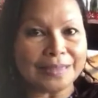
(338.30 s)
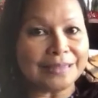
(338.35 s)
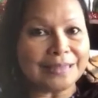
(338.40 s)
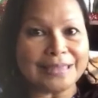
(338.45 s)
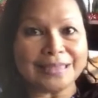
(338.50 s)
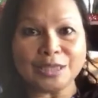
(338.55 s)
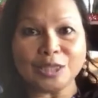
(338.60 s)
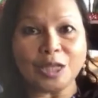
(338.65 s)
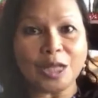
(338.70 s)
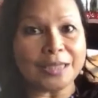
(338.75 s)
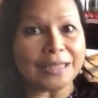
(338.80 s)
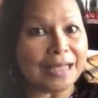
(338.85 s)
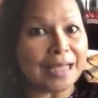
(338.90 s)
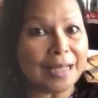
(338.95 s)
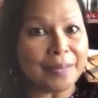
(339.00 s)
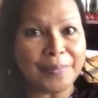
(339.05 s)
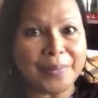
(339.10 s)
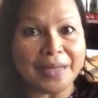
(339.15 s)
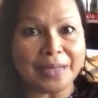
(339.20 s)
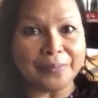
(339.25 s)
she's not
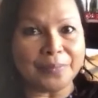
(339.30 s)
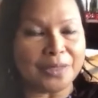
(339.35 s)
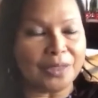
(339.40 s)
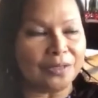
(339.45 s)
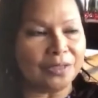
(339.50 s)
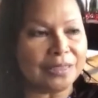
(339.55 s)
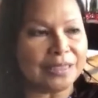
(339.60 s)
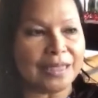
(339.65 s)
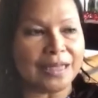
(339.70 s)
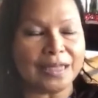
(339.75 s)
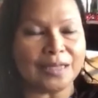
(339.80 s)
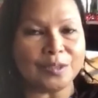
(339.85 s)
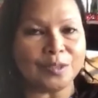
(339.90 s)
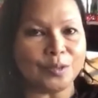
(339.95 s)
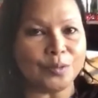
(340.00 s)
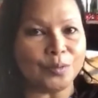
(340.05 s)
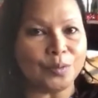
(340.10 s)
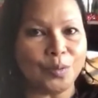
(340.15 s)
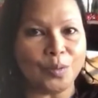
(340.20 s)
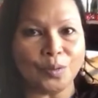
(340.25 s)
coming because she has
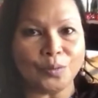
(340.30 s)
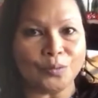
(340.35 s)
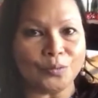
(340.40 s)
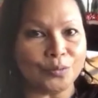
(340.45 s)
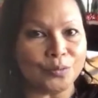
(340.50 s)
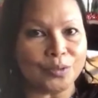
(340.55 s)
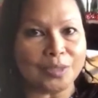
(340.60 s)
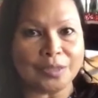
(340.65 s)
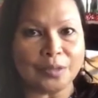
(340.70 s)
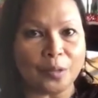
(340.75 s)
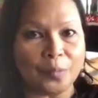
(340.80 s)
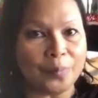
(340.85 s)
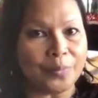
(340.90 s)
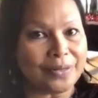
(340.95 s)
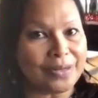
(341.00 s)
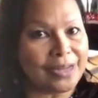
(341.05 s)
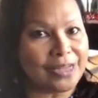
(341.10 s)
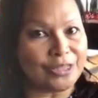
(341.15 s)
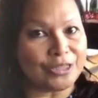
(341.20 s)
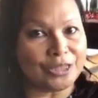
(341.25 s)
to go through an
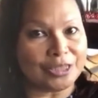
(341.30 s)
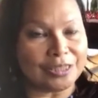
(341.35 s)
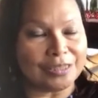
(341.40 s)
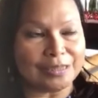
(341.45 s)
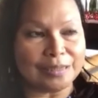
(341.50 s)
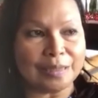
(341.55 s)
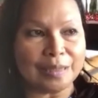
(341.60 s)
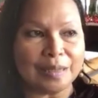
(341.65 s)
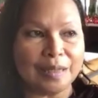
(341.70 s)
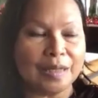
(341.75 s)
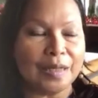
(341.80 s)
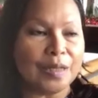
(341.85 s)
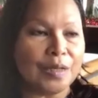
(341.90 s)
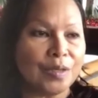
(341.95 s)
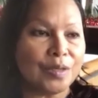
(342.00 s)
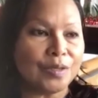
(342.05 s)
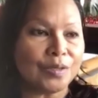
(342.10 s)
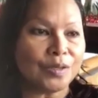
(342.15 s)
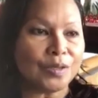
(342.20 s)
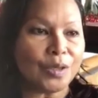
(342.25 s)
operation.
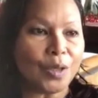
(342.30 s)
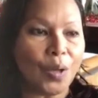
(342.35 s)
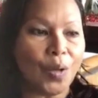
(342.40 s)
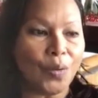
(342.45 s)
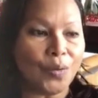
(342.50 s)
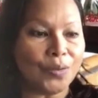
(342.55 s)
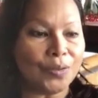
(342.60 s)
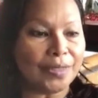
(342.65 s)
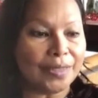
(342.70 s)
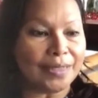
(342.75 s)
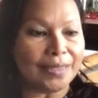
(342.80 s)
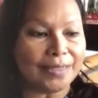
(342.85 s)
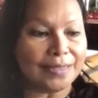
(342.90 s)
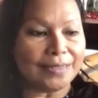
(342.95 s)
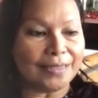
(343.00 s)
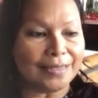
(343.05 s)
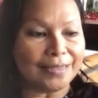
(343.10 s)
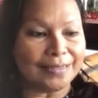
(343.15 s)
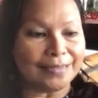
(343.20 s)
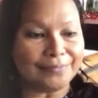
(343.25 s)
So
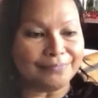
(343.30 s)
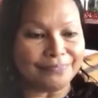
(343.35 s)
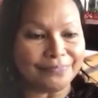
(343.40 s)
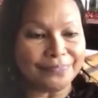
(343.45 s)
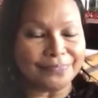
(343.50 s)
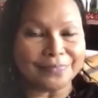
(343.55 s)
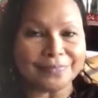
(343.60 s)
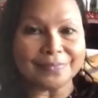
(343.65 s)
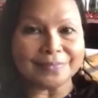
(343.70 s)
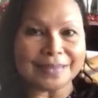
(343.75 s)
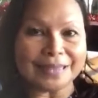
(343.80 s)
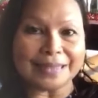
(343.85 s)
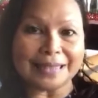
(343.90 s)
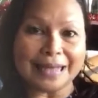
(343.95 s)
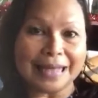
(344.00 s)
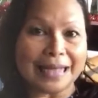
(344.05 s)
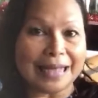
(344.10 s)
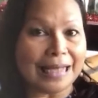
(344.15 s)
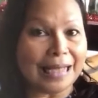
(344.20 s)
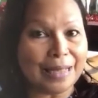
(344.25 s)
I'm
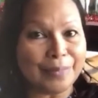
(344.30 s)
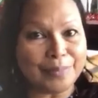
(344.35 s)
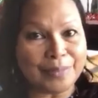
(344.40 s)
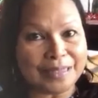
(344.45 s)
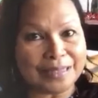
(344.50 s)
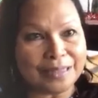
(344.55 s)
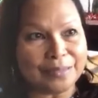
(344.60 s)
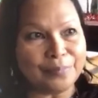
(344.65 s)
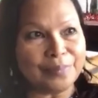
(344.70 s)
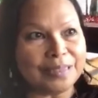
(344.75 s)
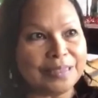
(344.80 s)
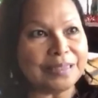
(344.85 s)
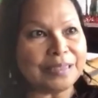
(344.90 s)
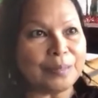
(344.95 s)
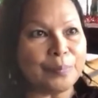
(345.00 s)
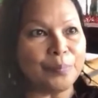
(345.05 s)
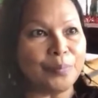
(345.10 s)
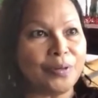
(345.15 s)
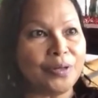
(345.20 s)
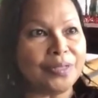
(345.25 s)
a little bit
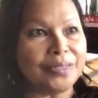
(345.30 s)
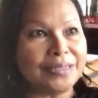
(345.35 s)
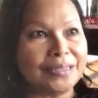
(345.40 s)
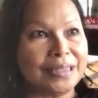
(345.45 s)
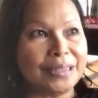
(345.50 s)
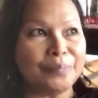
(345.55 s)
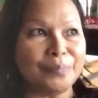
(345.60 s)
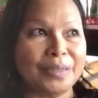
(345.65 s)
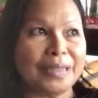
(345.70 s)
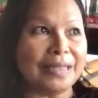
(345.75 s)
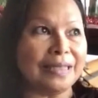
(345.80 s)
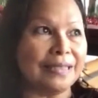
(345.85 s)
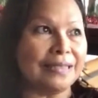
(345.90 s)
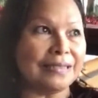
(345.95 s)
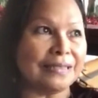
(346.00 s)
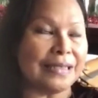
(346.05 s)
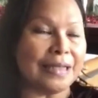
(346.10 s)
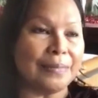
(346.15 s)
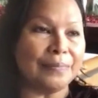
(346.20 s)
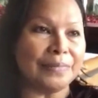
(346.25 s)
disappointed, but at
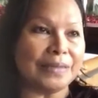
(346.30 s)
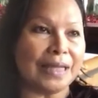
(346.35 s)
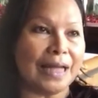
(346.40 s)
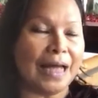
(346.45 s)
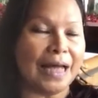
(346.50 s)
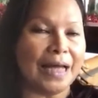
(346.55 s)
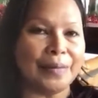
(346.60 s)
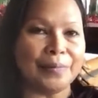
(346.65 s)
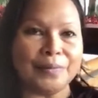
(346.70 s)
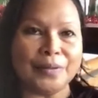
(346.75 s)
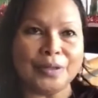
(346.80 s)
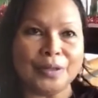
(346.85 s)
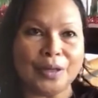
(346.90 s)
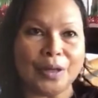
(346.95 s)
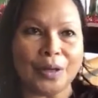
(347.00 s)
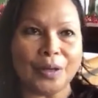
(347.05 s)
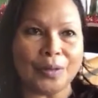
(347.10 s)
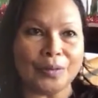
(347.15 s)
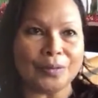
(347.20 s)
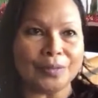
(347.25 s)
the same time, you
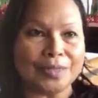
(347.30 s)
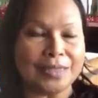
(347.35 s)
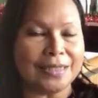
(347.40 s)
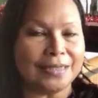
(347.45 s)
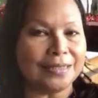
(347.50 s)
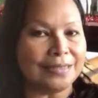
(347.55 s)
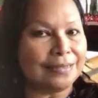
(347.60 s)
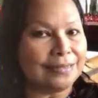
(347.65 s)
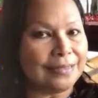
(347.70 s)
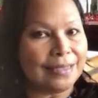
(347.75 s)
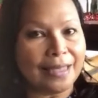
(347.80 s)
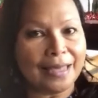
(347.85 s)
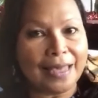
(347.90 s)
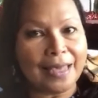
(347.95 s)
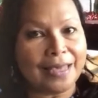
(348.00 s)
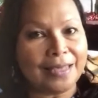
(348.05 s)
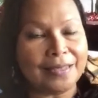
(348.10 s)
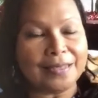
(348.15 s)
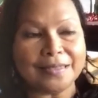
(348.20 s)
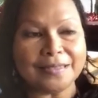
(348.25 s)
know,
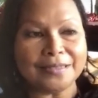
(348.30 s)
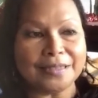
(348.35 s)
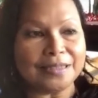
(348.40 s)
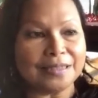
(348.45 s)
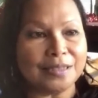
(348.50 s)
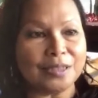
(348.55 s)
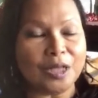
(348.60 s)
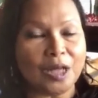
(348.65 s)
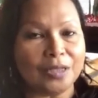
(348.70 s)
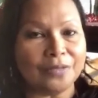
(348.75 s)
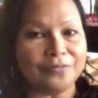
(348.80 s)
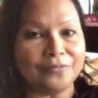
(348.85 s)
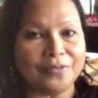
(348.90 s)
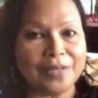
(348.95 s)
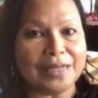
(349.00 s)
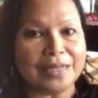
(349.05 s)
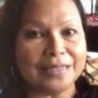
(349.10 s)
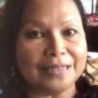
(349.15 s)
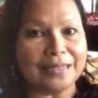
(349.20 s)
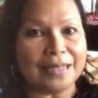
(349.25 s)
hey, she's not
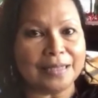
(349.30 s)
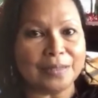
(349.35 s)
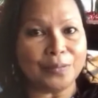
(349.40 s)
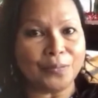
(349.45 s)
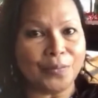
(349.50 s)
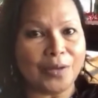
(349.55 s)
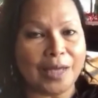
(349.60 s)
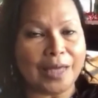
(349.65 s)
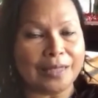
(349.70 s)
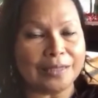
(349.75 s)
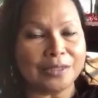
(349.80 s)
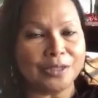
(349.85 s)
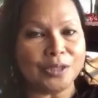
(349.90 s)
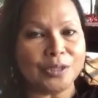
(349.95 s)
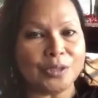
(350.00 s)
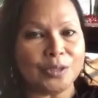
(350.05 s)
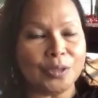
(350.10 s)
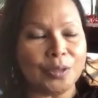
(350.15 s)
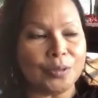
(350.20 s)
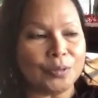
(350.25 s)
feeling that well.
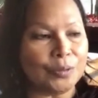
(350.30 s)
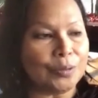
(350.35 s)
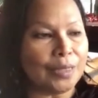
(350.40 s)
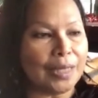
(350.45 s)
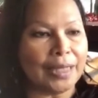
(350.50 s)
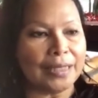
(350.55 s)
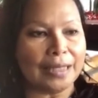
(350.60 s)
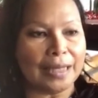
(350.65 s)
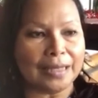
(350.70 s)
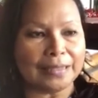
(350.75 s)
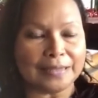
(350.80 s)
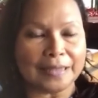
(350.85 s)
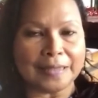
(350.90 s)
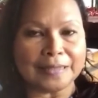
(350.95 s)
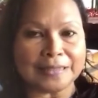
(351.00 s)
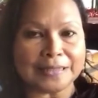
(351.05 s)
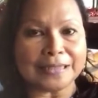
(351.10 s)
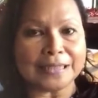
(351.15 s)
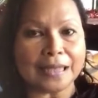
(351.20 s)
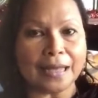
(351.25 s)
So I
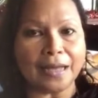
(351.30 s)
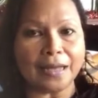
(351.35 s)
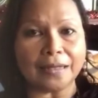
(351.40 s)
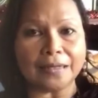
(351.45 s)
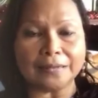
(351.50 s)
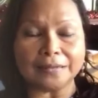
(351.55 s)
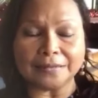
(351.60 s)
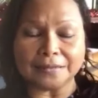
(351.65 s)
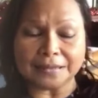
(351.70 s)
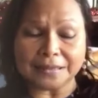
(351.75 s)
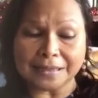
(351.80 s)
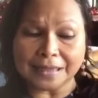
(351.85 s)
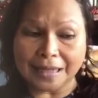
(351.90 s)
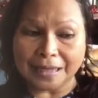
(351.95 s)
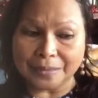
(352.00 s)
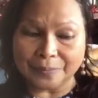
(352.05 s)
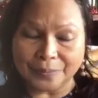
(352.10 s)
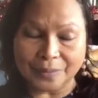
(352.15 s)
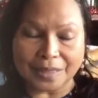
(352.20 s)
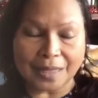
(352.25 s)

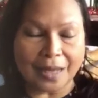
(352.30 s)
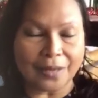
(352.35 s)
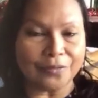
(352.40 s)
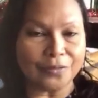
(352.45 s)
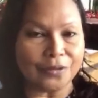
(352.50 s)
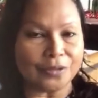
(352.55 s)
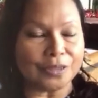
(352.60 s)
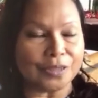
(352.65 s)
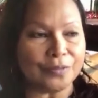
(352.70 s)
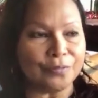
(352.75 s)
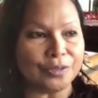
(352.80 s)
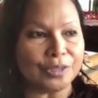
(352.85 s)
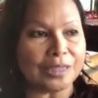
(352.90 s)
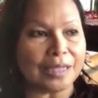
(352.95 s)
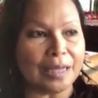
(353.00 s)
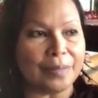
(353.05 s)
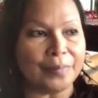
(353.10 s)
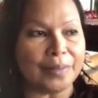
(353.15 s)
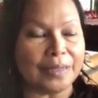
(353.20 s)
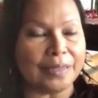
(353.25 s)
understand, but I thought she was
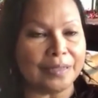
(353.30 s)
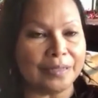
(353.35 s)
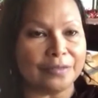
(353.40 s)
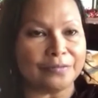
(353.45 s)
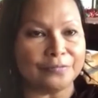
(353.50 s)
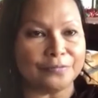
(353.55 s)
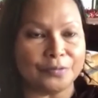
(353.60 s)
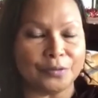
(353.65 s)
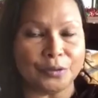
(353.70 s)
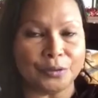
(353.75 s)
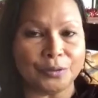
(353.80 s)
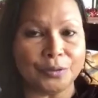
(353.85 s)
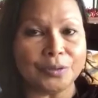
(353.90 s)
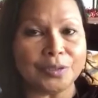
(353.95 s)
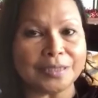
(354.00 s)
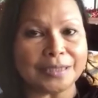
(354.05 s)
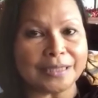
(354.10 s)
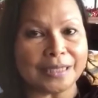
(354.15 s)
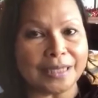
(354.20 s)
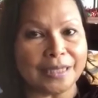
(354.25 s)
coming here for New
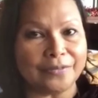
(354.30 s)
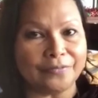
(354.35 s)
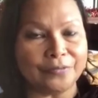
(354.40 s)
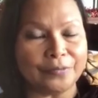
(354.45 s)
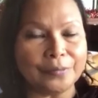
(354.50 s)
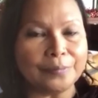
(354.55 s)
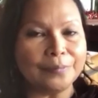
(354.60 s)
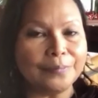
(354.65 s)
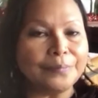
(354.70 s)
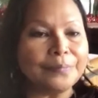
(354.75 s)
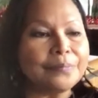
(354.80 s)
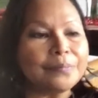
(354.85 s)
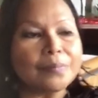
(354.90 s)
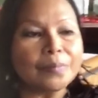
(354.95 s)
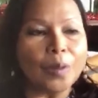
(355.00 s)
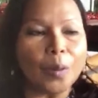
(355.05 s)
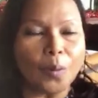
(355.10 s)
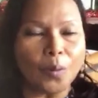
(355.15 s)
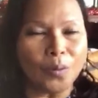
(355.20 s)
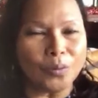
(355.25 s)
Year's Eve.
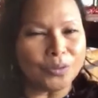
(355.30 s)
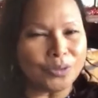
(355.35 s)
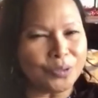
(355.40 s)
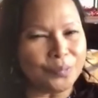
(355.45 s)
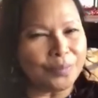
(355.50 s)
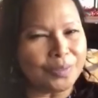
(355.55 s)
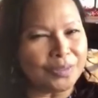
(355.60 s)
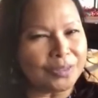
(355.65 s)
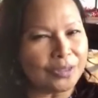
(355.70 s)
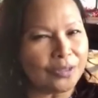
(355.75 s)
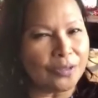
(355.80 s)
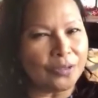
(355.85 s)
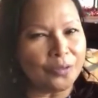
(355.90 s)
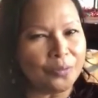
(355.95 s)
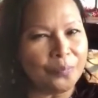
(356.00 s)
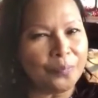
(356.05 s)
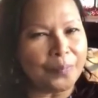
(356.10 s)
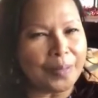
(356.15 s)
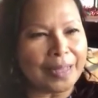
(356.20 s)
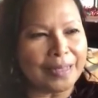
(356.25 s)
Also because her
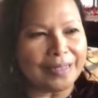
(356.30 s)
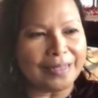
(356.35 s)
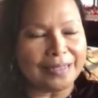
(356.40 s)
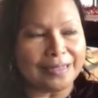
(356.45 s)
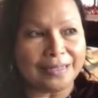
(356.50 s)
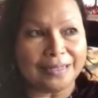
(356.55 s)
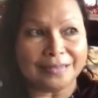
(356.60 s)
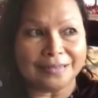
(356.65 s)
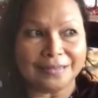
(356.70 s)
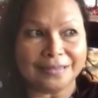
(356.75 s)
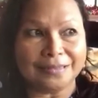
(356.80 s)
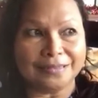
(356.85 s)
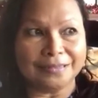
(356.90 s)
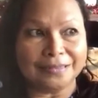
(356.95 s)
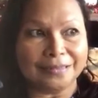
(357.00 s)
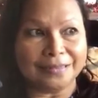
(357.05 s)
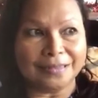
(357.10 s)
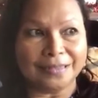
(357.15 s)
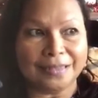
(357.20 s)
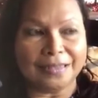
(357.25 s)
companion
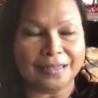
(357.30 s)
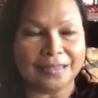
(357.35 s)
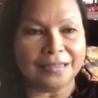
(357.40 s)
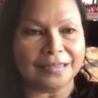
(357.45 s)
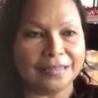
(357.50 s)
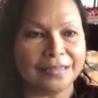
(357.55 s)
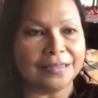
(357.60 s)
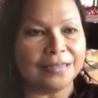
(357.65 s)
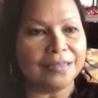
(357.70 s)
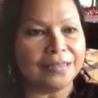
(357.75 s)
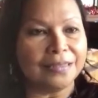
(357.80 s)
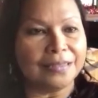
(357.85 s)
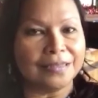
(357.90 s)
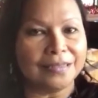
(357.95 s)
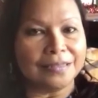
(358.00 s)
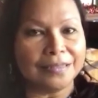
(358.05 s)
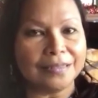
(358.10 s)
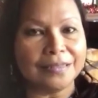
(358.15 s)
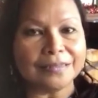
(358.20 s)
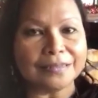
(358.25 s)
doesn't
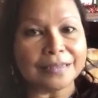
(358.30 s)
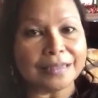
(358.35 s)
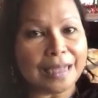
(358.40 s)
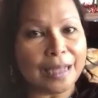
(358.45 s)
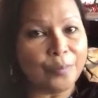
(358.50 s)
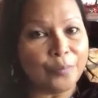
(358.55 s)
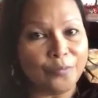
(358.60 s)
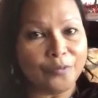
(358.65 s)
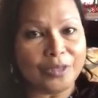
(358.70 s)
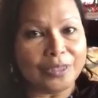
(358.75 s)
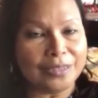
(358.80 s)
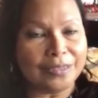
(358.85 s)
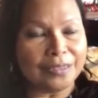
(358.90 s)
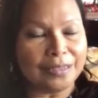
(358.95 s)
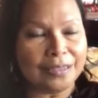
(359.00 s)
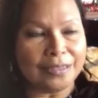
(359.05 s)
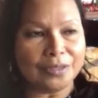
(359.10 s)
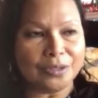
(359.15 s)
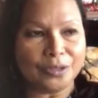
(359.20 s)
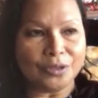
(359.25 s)
come with
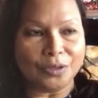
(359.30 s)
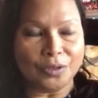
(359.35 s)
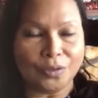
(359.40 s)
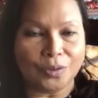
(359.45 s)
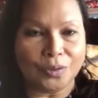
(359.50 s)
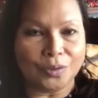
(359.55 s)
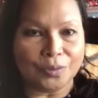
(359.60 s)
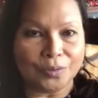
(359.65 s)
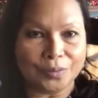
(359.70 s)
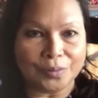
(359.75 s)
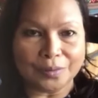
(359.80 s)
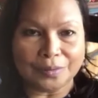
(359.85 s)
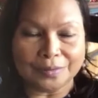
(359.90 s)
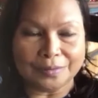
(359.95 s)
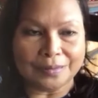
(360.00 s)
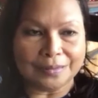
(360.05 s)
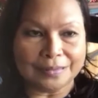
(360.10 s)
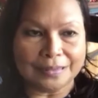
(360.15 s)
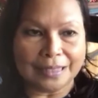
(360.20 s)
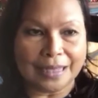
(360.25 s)
her,
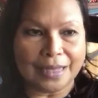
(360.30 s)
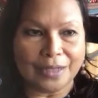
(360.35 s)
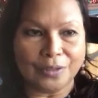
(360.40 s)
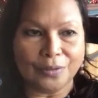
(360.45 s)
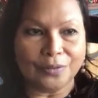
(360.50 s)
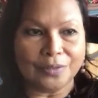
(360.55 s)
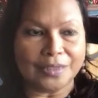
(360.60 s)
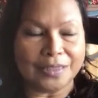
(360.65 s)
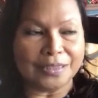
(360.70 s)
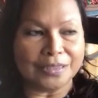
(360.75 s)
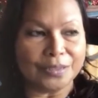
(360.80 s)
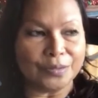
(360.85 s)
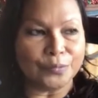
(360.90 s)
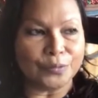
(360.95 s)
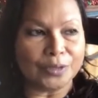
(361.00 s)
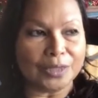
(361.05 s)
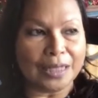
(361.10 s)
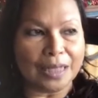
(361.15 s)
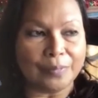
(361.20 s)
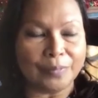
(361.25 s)
so I don't think she
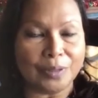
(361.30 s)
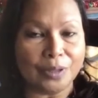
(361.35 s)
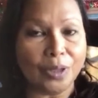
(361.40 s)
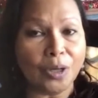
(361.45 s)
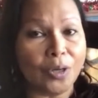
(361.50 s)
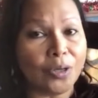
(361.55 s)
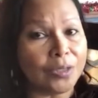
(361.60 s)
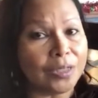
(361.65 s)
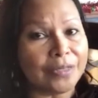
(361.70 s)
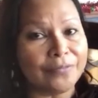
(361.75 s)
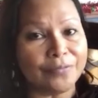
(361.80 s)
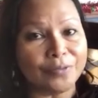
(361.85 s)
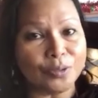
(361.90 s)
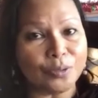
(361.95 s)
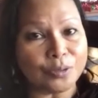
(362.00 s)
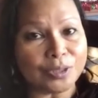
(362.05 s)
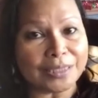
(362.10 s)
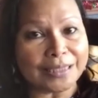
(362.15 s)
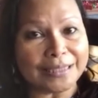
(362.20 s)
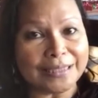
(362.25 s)
would come alone, even
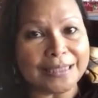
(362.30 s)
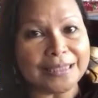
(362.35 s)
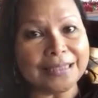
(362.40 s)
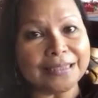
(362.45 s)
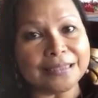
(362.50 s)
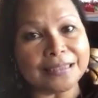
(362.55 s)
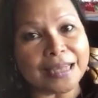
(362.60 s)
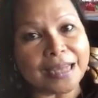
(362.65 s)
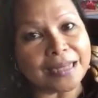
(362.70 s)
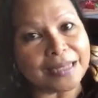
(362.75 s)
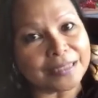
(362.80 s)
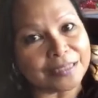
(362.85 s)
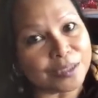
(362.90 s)
though she did say